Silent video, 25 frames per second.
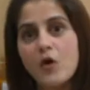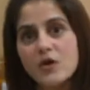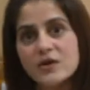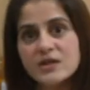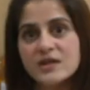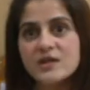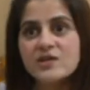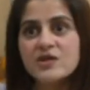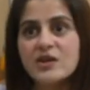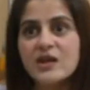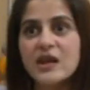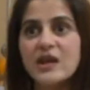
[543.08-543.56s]

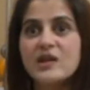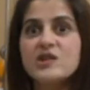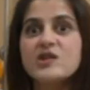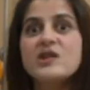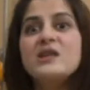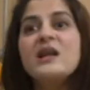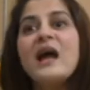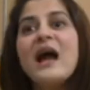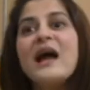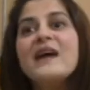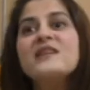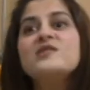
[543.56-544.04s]

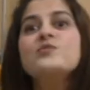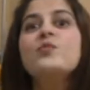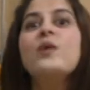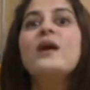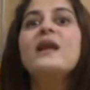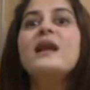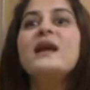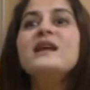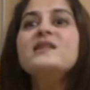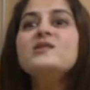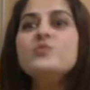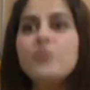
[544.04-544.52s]
oxygenation as
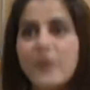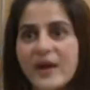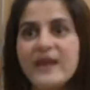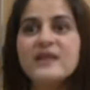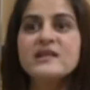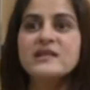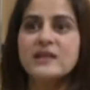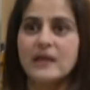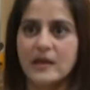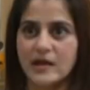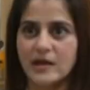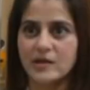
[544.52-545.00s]
well as
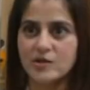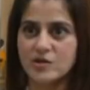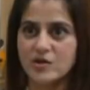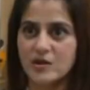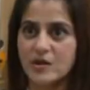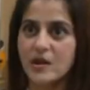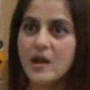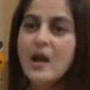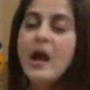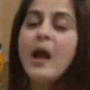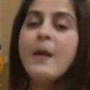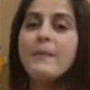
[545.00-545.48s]

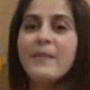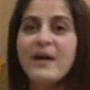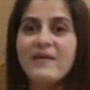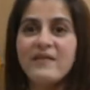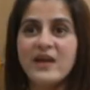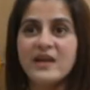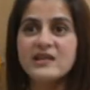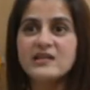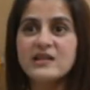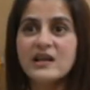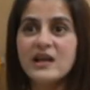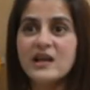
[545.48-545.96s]
ventilation. By
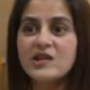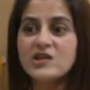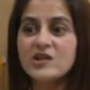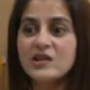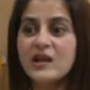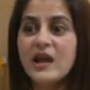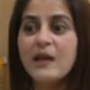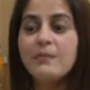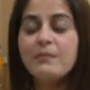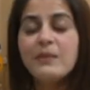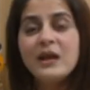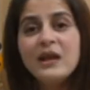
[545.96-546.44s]
ventilation,
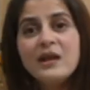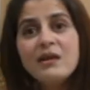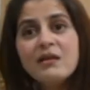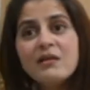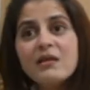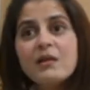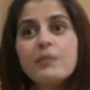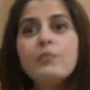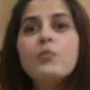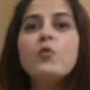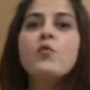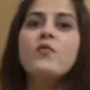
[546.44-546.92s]
I mean
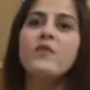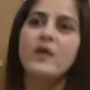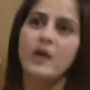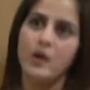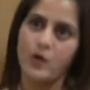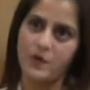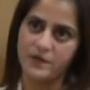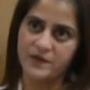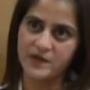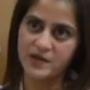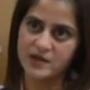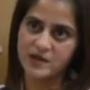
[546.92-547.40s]
removal
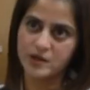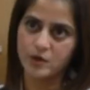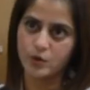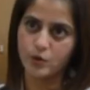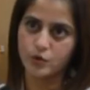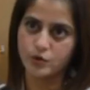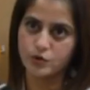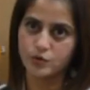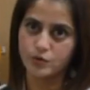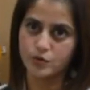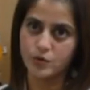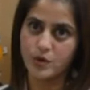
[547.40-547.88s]
of the
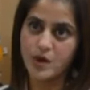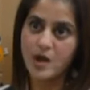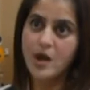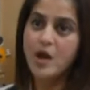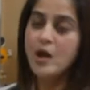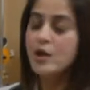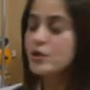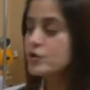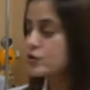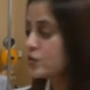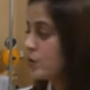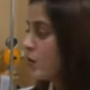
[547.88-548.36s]
CO2.
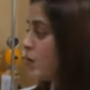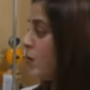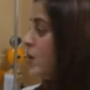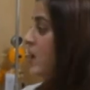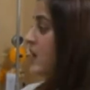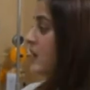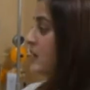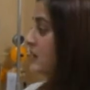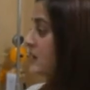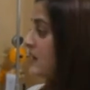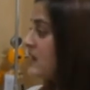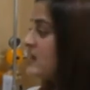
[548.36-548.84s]
So
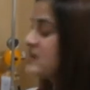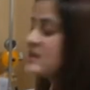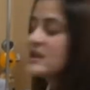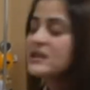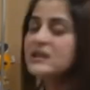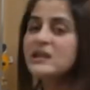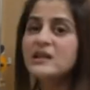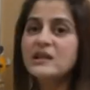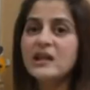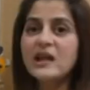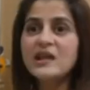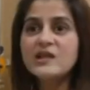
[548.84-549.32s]
these are
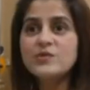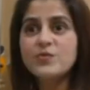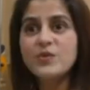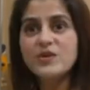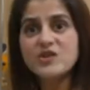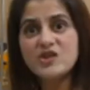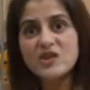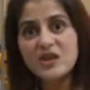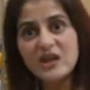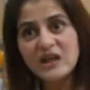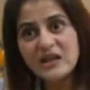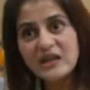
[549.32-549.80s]
the things
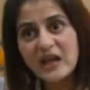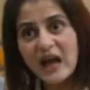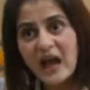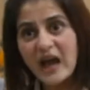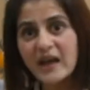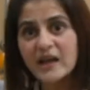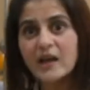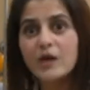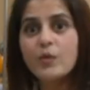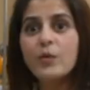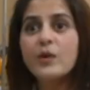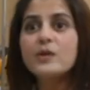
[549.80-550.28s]
which need
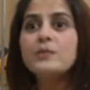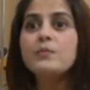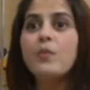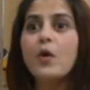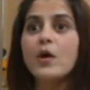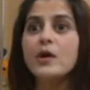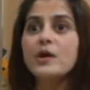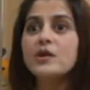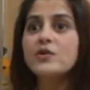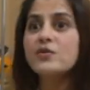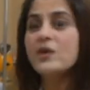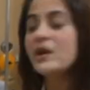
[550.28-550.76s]
adequate
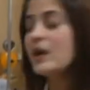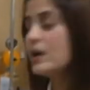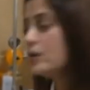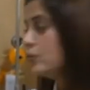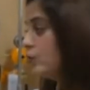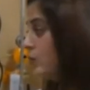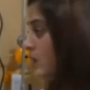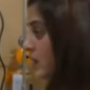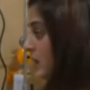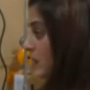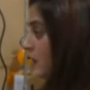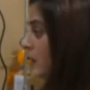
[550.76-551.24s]
monitoring and
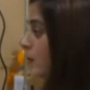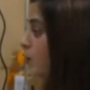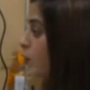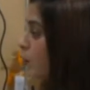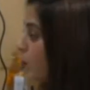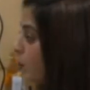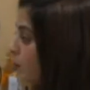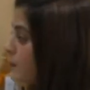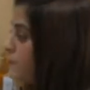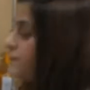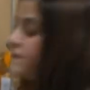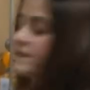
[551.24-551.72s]
you need a
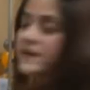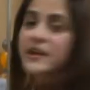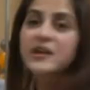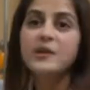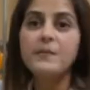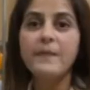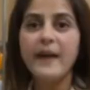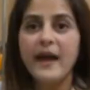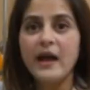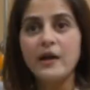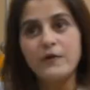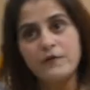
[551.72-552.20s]
good
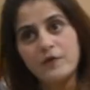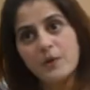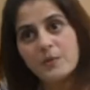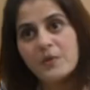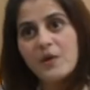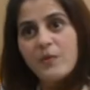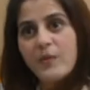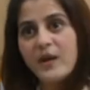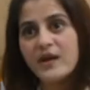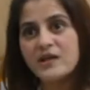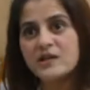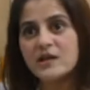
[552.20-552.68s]
feedback from
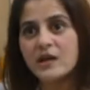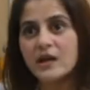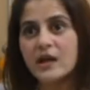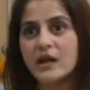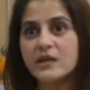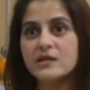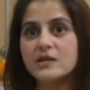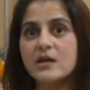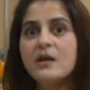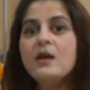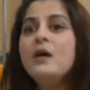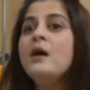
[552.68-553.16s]
your
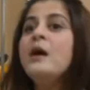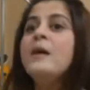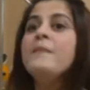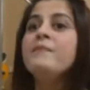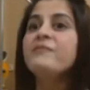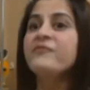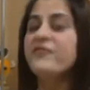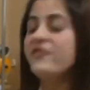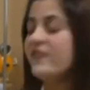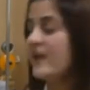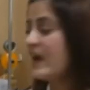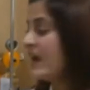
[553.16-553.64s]
ventilator,
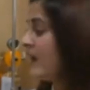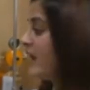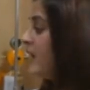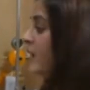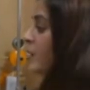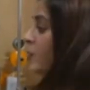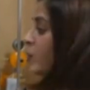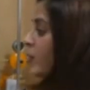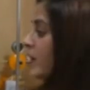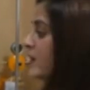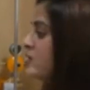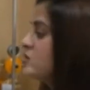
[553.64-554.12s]

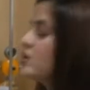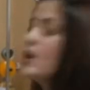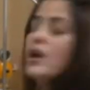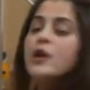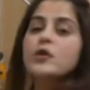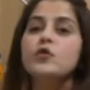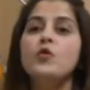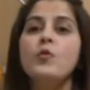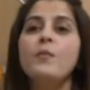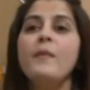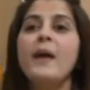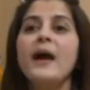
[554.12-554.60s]
failing which
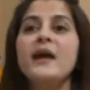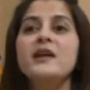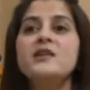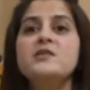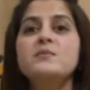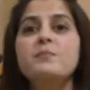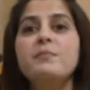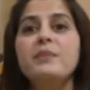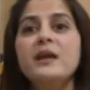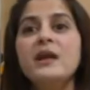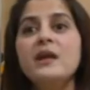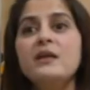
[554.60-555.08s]
you might
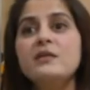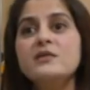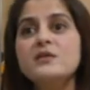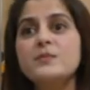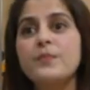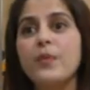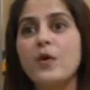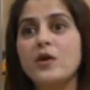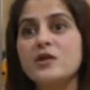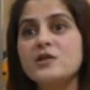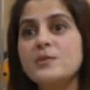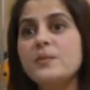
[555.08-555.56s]
be
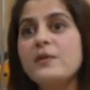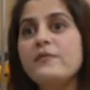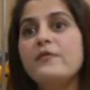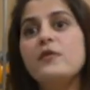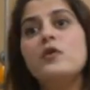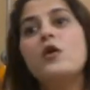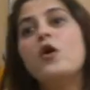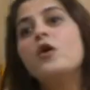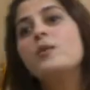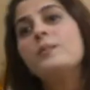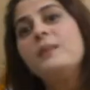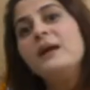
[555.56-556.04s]
responsible for
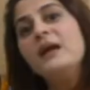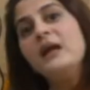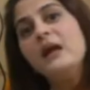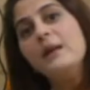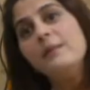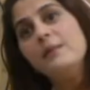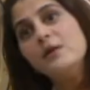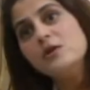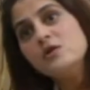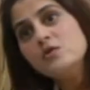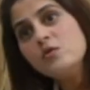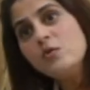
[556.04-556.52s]
not being
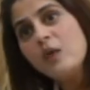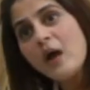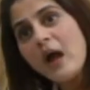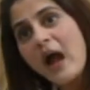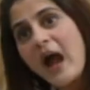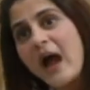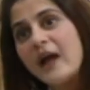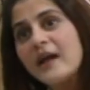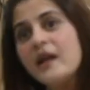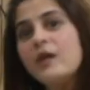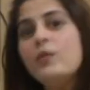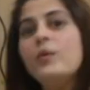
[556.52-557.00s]
able to
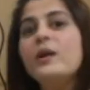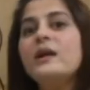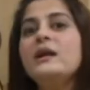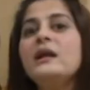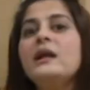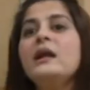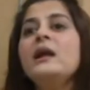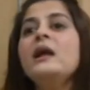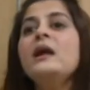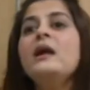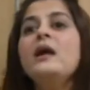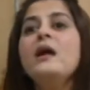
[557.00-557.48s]

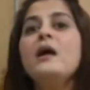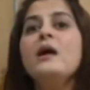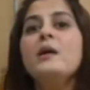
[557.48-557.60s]
adequately